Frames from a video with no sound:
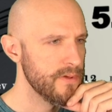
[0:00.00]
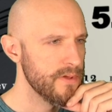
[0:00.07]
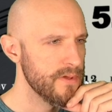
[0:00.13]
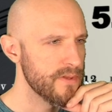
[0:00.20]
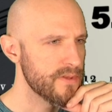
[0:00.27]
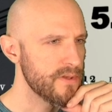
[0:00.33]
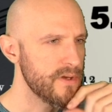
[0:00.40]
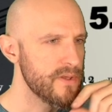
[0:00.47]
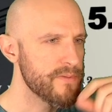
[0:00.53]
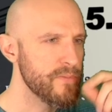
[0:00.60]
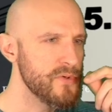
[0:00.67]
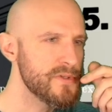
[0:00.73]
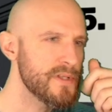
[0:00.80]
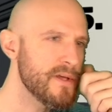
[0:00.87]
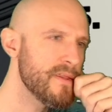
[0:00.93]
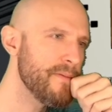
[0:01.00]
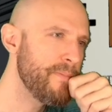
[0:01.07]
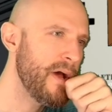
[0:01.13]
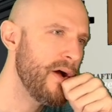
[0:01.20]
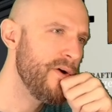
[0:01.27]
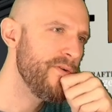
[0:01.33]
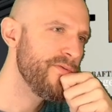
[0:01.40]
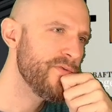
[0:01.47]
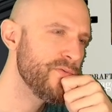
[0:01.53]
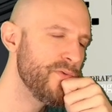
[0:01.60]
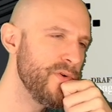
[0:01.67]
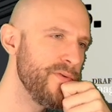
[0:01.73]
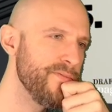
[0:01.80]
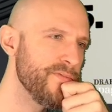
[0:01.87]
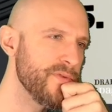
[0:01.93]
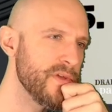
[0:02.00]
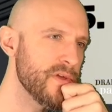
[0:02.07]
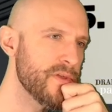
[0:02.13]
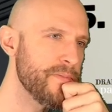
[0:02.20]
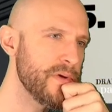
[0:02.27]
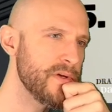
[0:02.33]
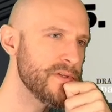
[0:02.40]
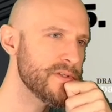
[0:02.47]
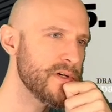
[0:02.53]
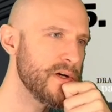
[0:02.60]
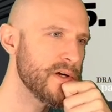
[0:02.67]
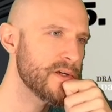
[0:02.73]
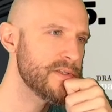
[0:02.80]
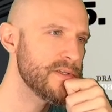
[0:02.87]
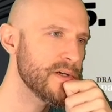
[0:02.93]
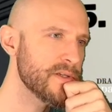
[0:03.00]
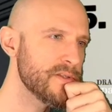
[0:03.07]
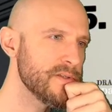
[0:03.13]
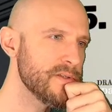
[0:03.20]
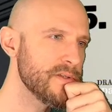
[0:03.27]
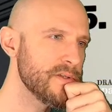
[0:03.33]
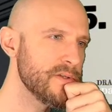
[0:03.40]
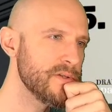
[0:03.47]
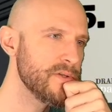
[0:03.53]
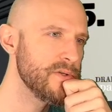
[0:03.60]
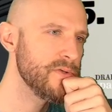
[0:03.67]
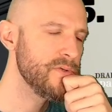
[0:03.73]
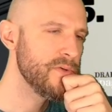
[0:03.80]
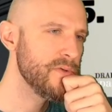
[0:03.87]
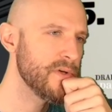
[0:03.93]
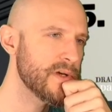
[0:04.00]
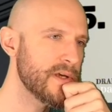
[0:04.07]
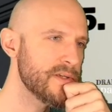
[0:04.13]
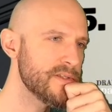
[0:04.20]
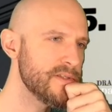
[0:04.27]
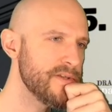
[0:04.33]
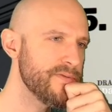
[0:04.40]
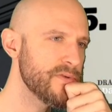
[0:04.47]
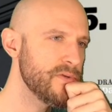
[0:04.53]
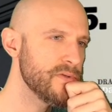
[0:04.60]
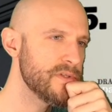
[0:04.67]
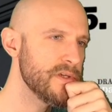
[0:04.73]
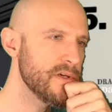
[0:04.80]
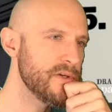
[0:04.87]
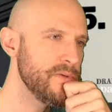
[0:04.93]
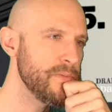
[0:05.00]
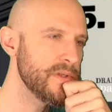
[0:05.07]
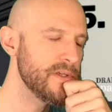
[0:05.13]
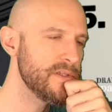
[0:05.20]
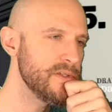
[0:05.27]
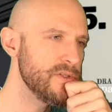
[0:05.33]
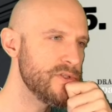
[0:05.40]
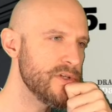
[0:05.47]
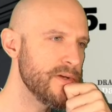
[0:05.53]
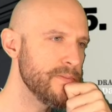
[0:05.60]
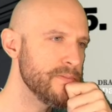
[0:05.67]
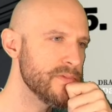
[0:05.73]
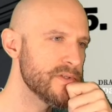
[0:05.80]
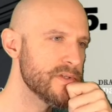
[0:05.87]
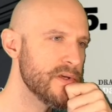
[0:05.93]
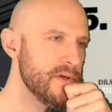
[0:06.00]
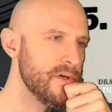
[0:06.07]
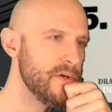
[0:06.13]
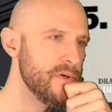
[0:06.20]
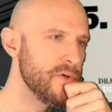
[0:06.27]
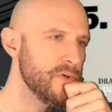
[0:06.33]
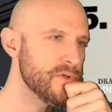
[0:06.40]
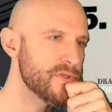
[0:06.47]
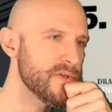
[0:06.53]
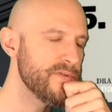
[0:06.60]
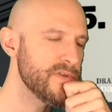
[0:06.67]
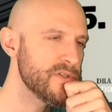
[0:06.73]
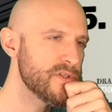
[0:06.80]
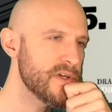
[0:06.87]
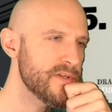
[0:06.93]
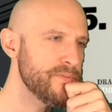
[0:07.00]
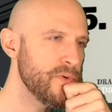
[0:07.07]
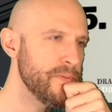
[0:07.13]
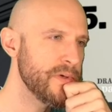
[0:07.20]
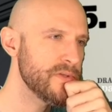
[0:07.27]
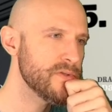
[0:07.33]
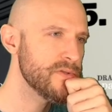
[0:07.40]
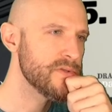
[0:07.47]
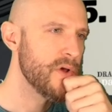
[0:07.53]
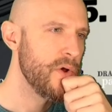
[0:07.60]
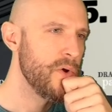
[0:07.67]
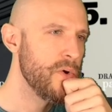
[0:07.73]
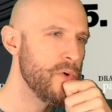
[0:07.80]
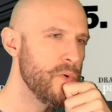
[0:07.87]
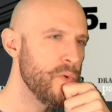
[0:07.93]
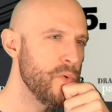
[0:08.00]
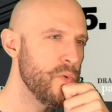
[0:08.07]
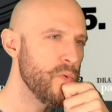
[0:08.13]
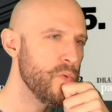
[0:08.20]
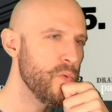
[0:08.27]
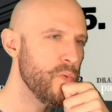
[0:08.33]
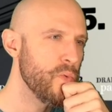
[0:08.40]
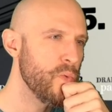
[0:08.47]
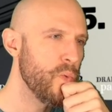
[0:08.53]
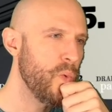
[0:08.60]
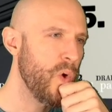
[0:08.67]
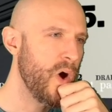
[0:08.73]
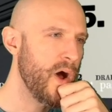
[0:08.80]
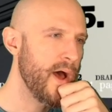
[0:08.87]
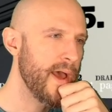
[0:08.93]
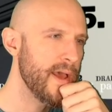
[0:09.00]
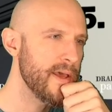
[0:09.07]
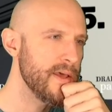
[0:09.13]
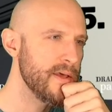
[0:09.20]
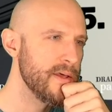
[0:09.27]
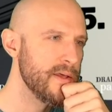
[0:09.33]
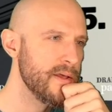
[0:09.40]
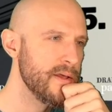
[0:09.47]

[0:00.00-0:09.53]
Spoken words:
Studies most like the powerful room for the experienced architect who no longer has a difficulty accumulating gems or solving chess portmanteaus. Why?